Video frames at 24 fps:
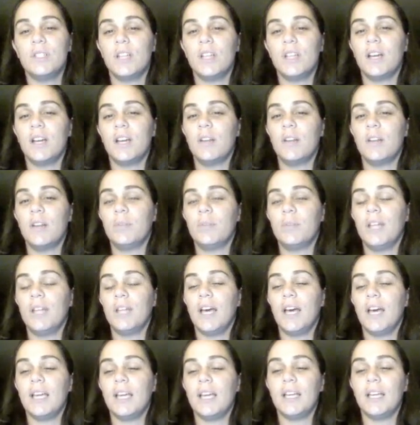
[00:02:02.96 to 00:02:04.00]
not
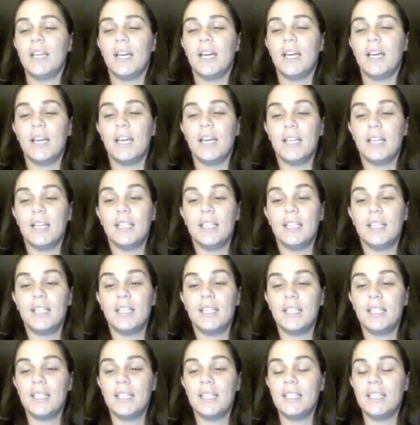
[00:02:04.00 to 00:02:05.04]
apply
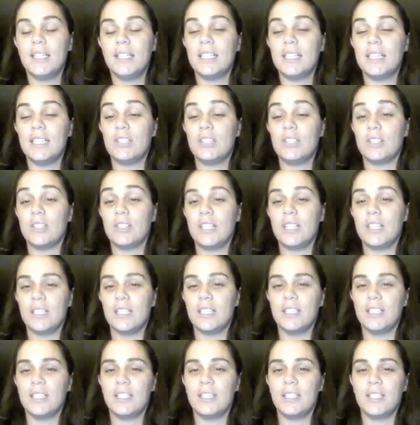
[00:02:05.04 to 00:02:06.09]
the dental
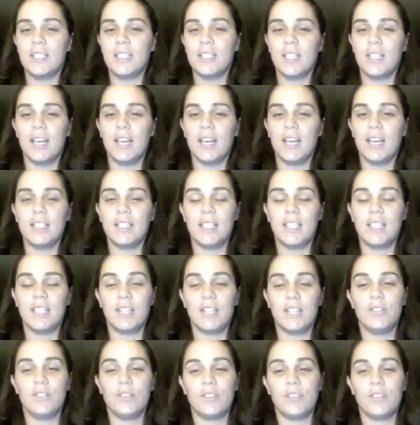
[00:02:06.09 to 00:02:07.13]
sealant to
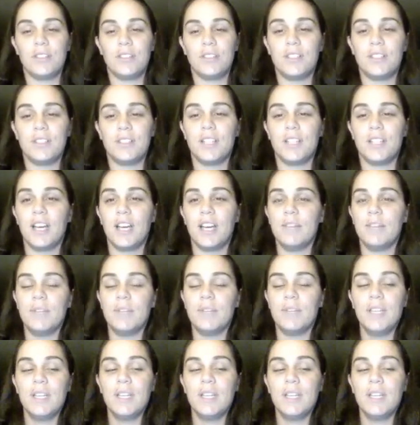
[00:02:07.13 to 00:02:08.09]
that tooth at this time.